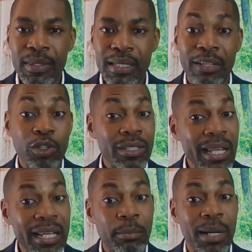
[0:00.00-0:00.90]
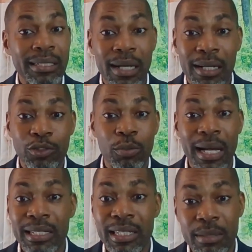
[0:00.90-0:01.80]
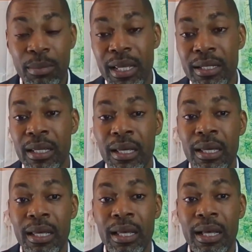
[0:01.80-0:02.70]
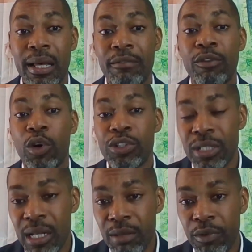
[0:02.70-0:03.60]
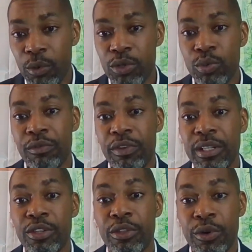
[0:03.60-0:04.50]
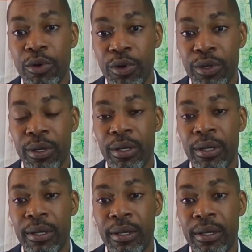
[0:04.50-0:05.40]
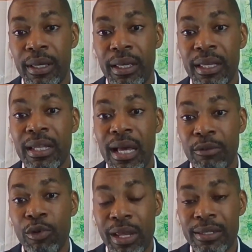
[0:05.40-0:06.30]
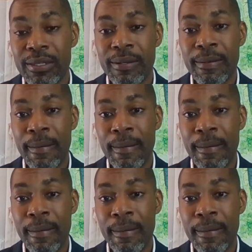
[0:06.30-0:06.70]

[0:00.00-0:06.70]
and to take the baton to my teammate. And fortunately for us, we finished third in that race.